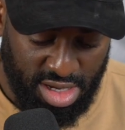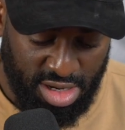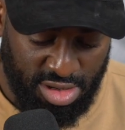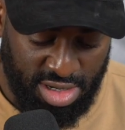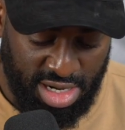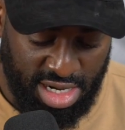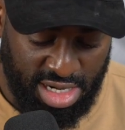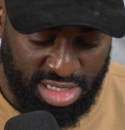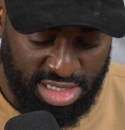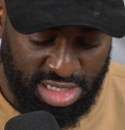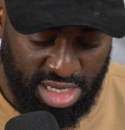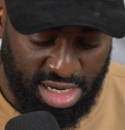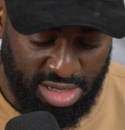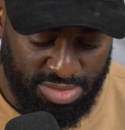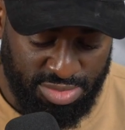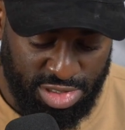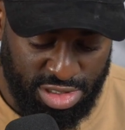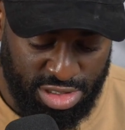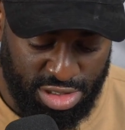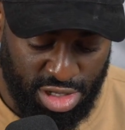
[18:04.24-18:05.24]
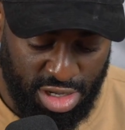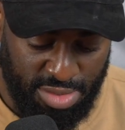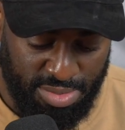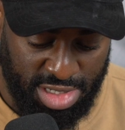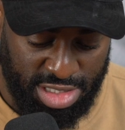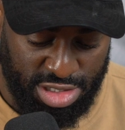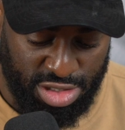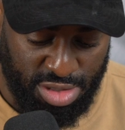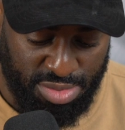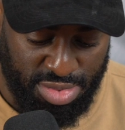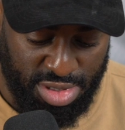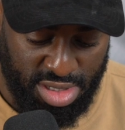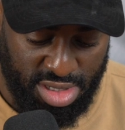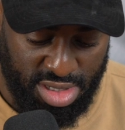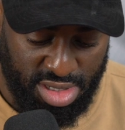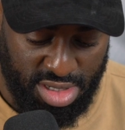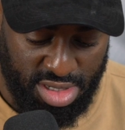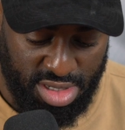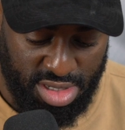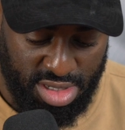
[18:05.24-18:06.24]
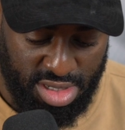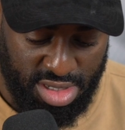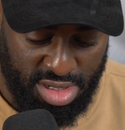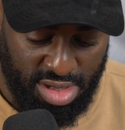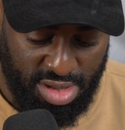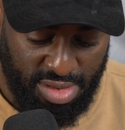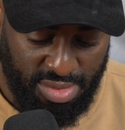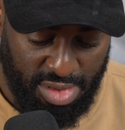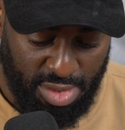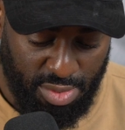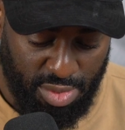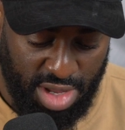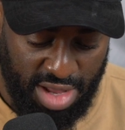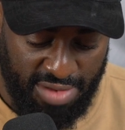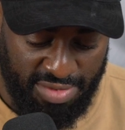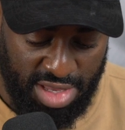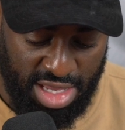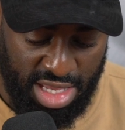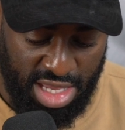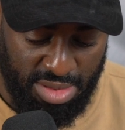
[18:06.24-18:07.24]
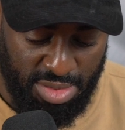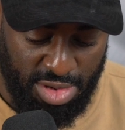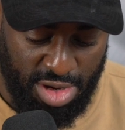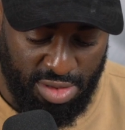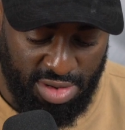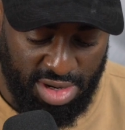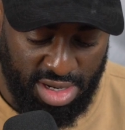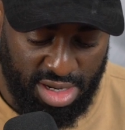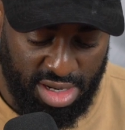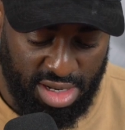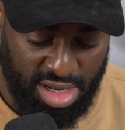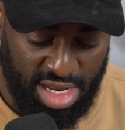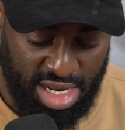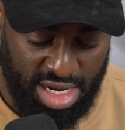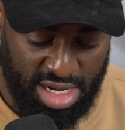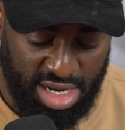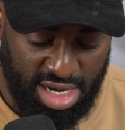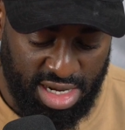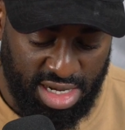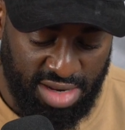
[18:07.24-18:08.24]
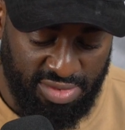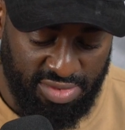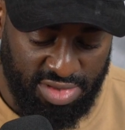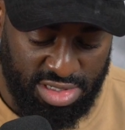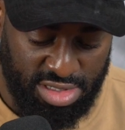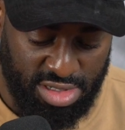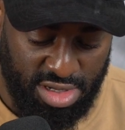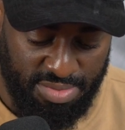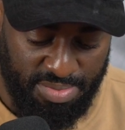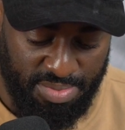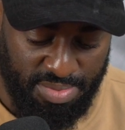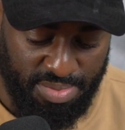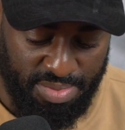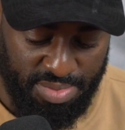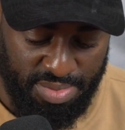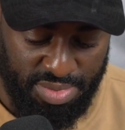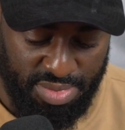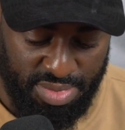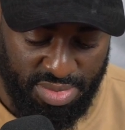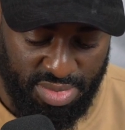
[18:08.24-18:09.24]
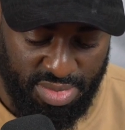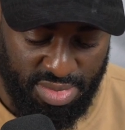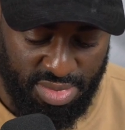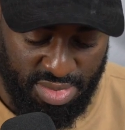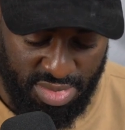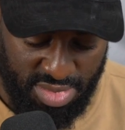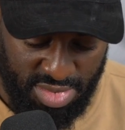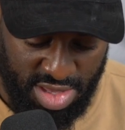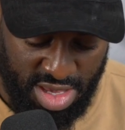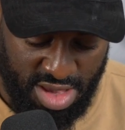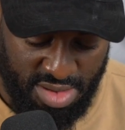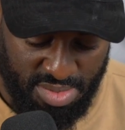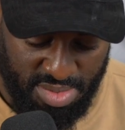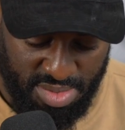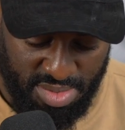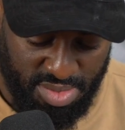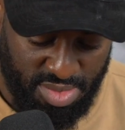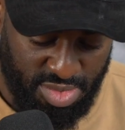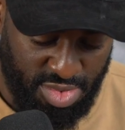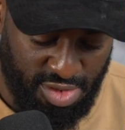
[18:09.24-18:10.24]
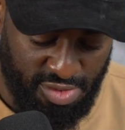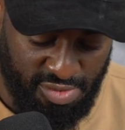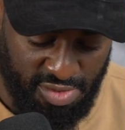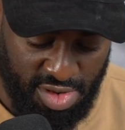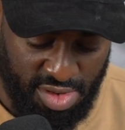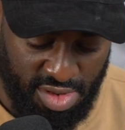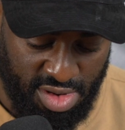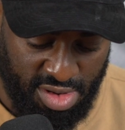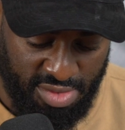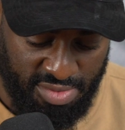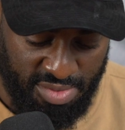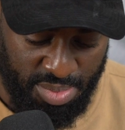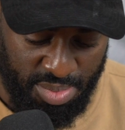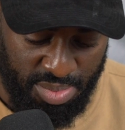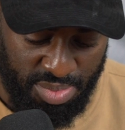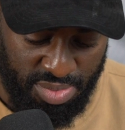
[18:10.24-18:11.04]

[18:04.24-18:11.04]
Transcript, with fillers: Onana said, I'm just doing my job. We have to keep going. That that never stop. Yep. Yeah, fair enough.